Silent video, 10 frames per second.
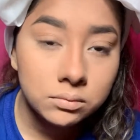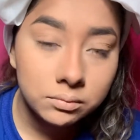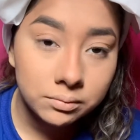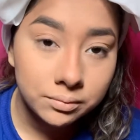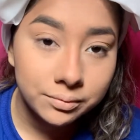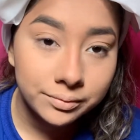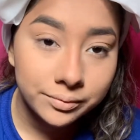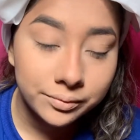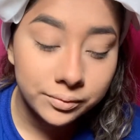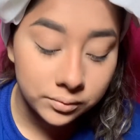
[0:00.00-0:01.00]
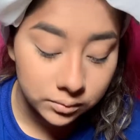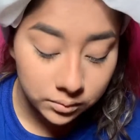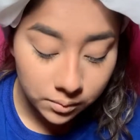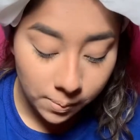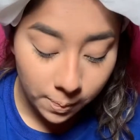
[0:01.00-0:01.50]

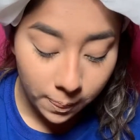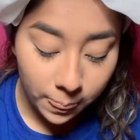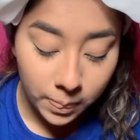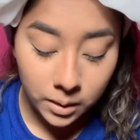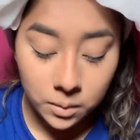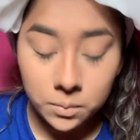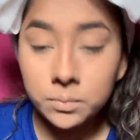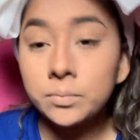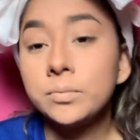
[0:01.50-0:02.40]
(no one is talking)